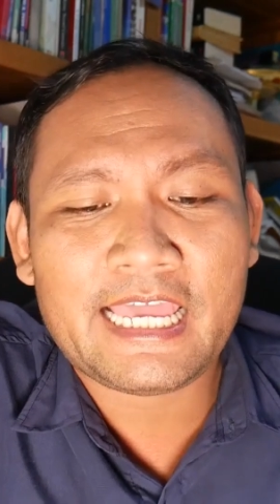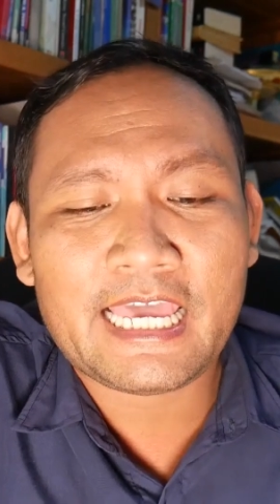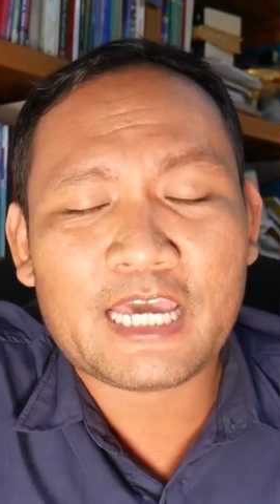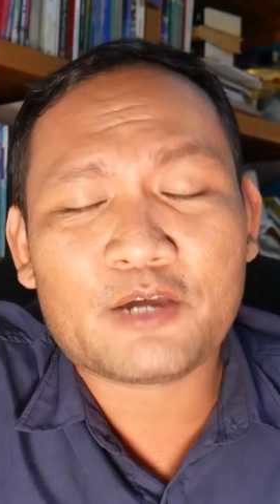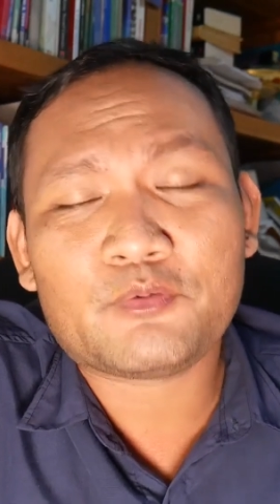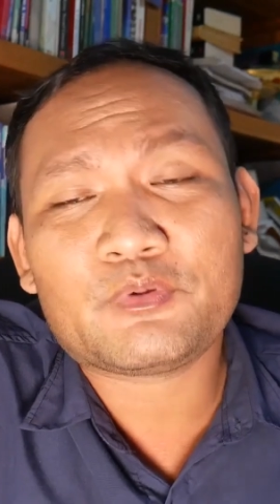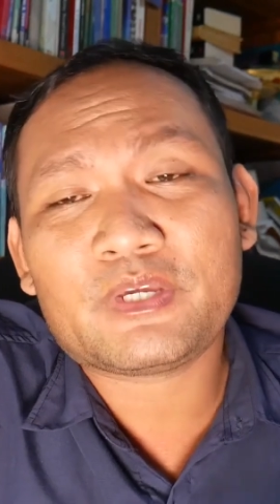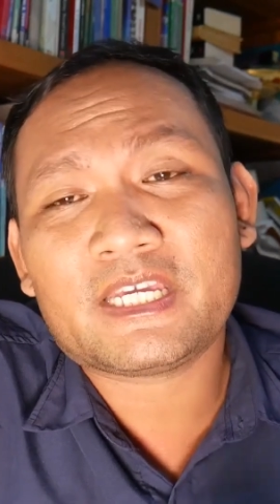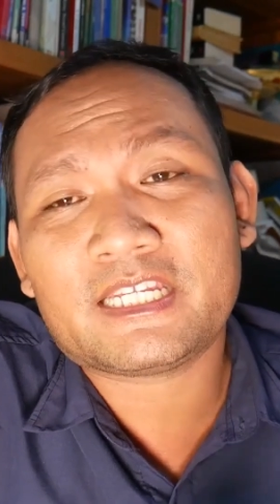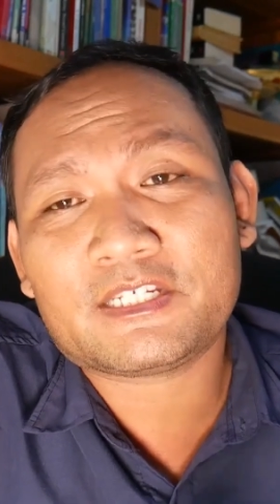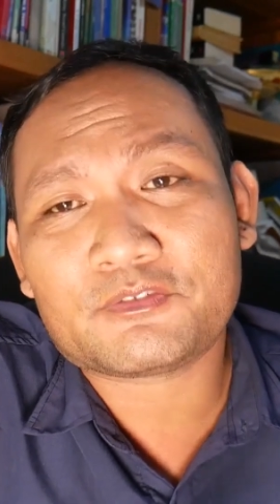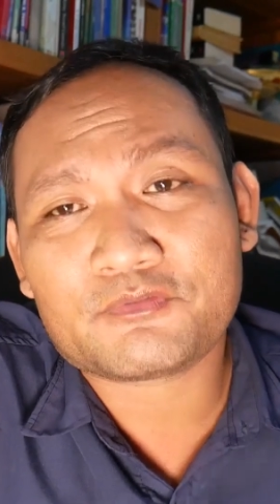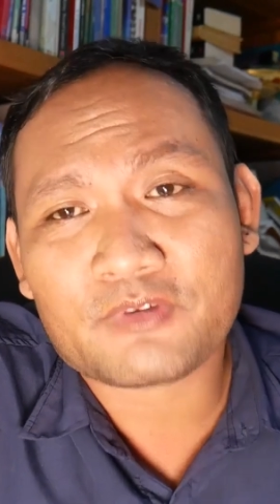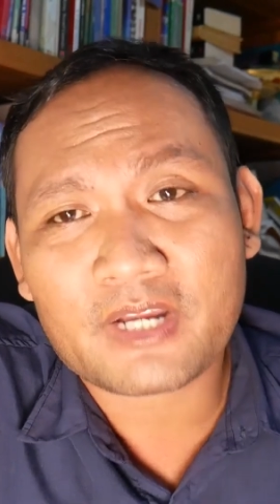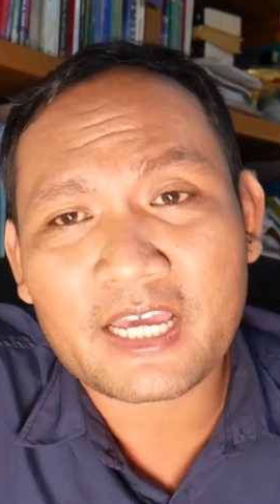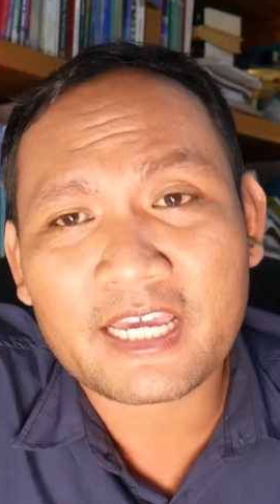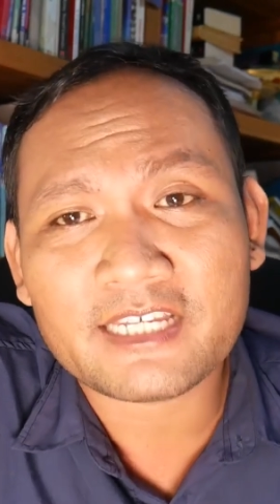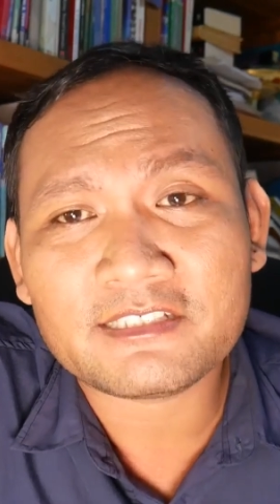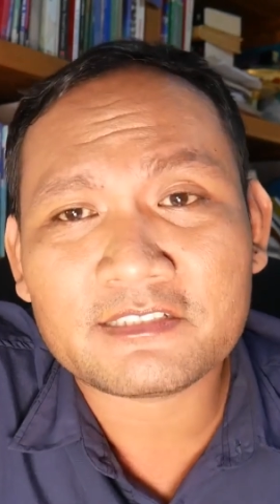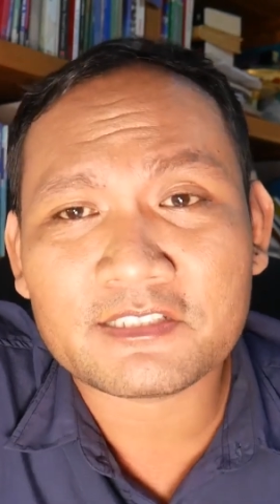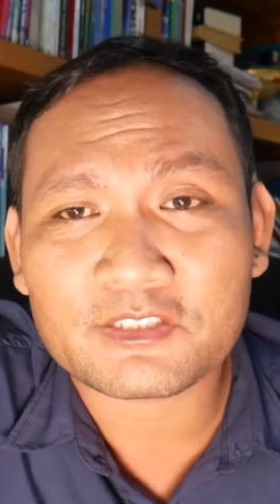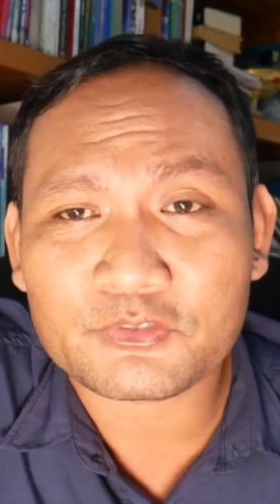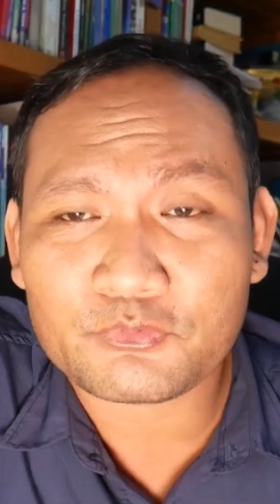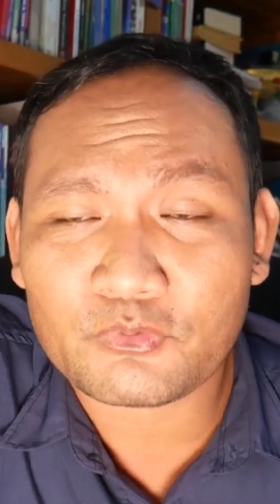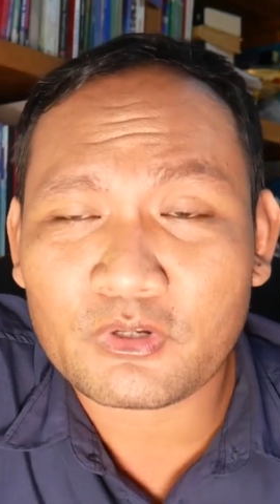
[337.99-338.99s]
and we eat
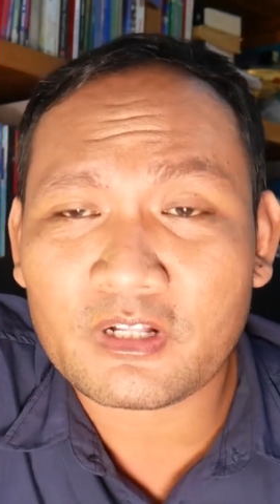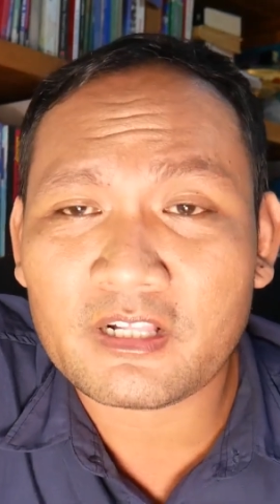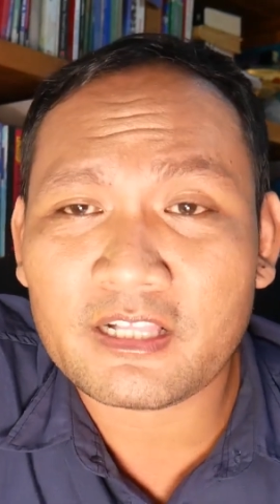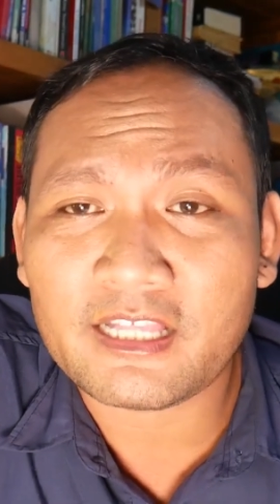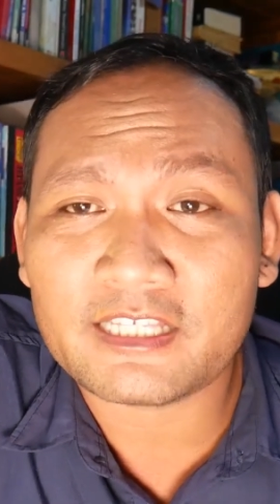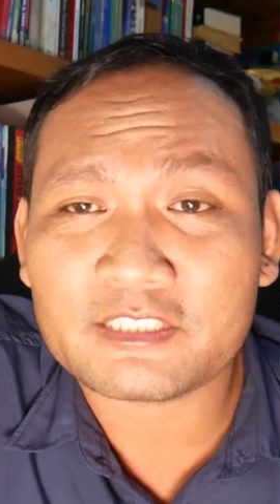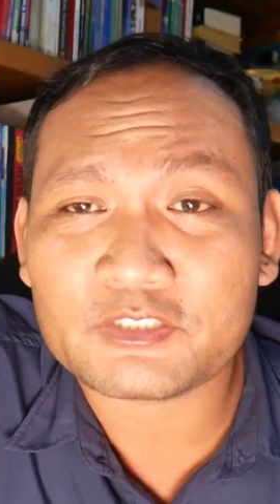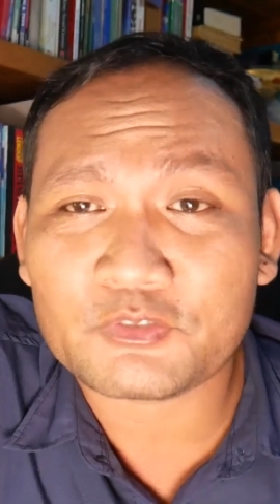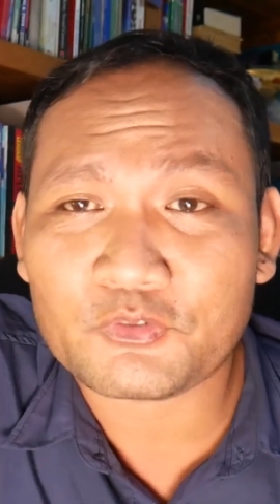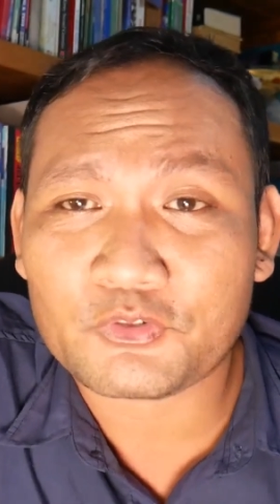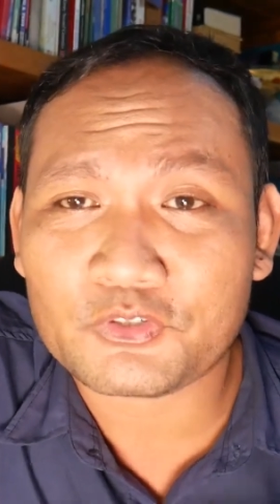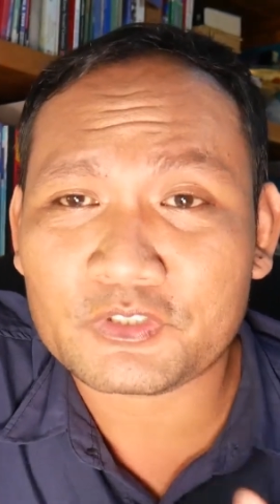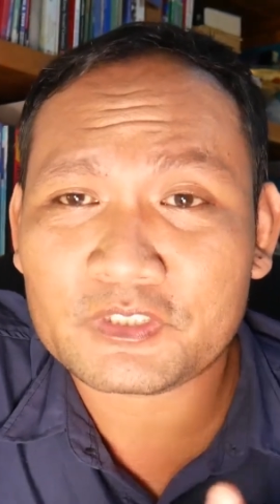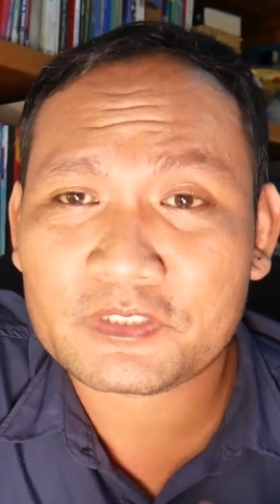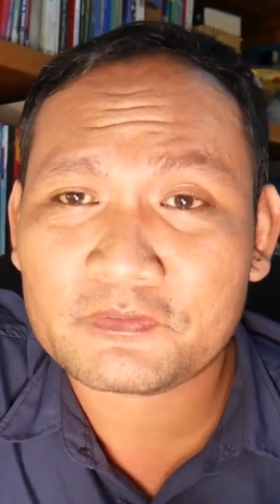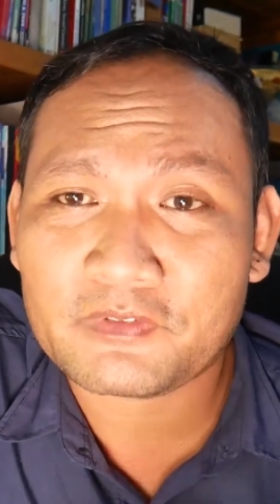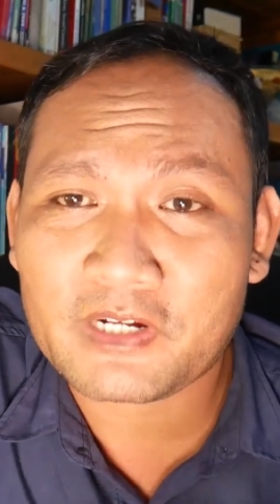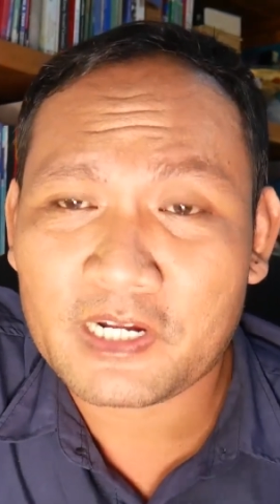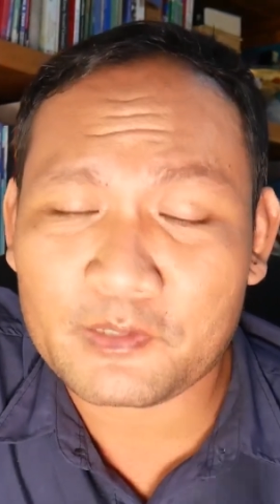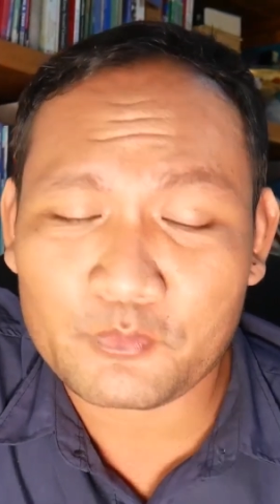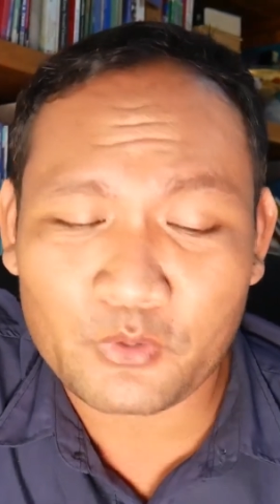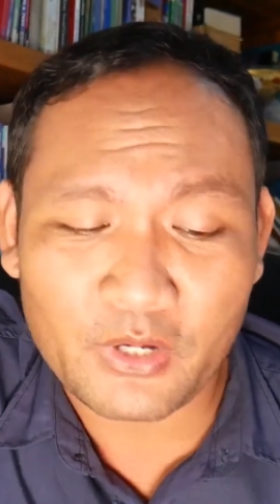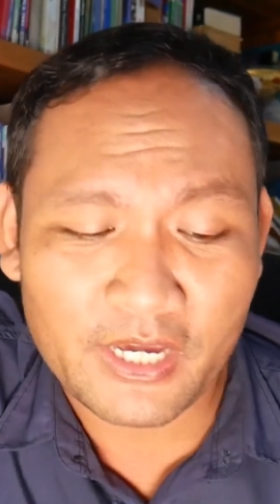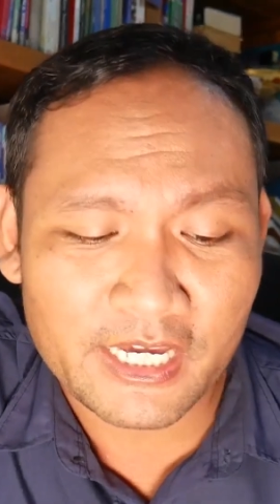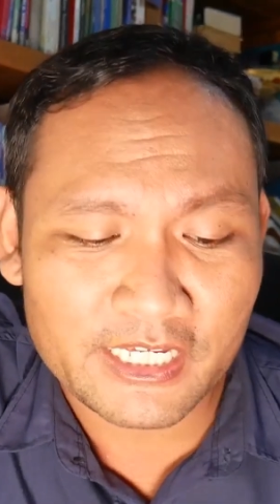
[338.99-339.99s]
rice as well as source of
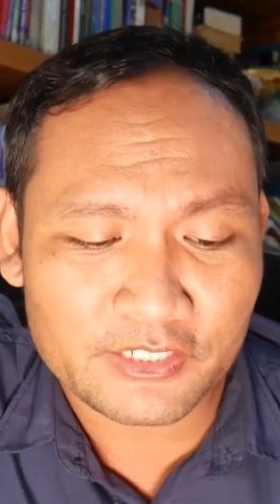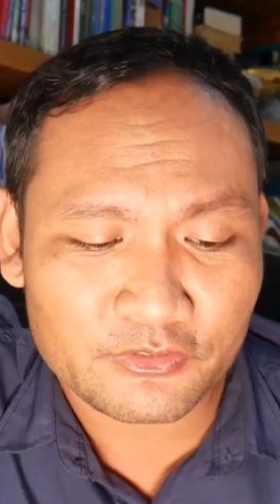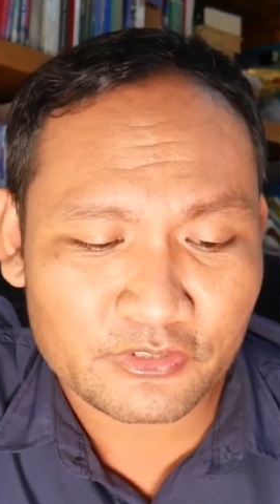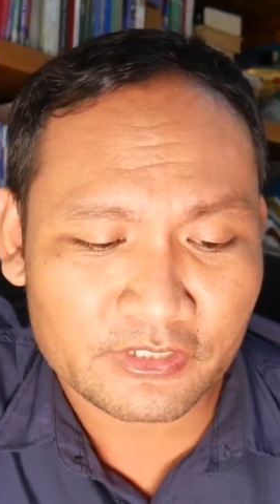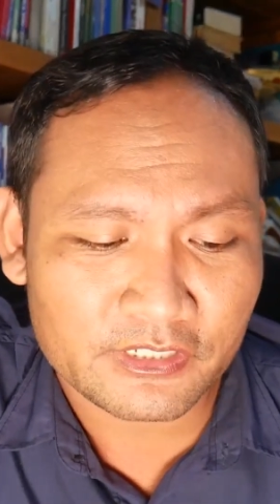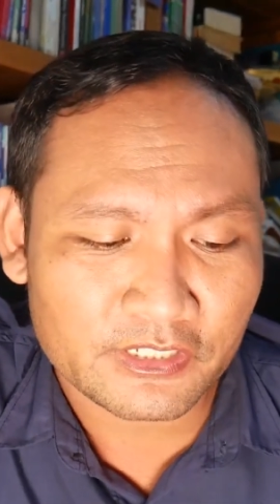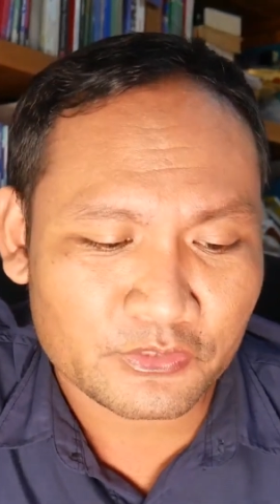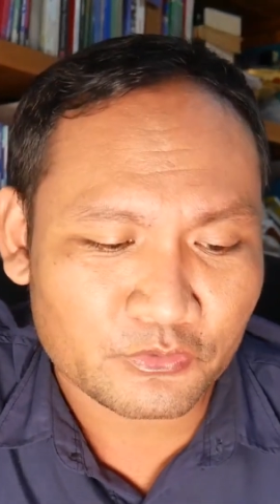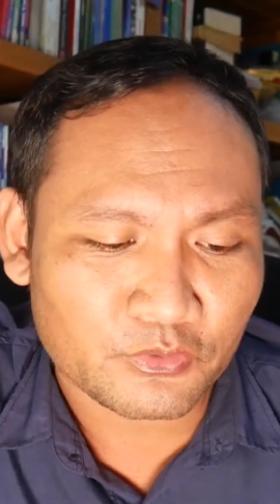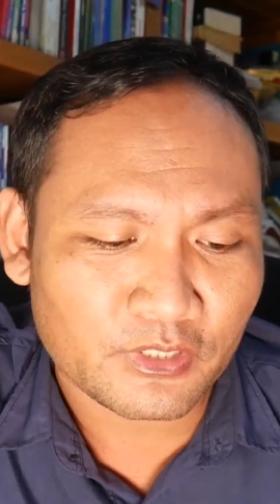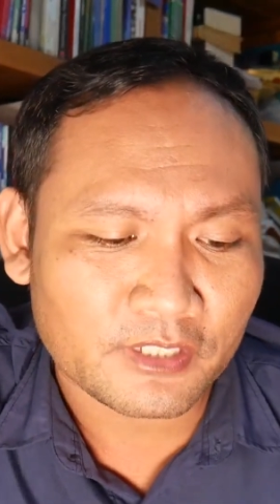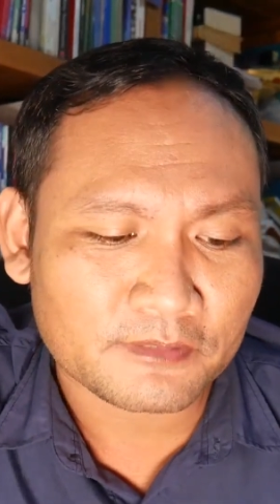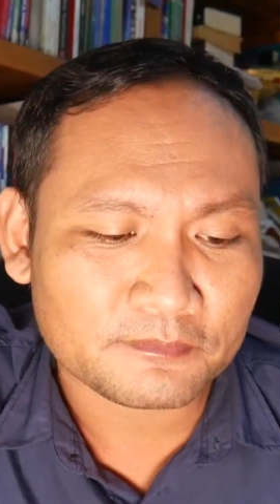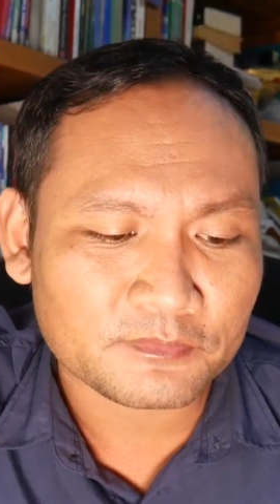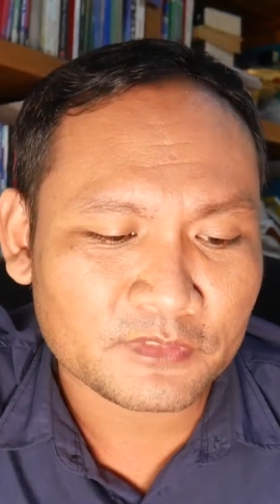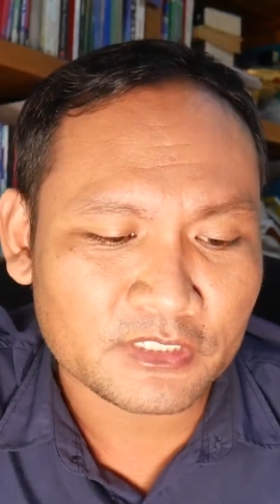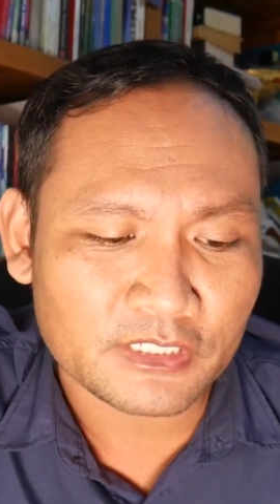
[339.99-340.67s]
carbohydrate as well.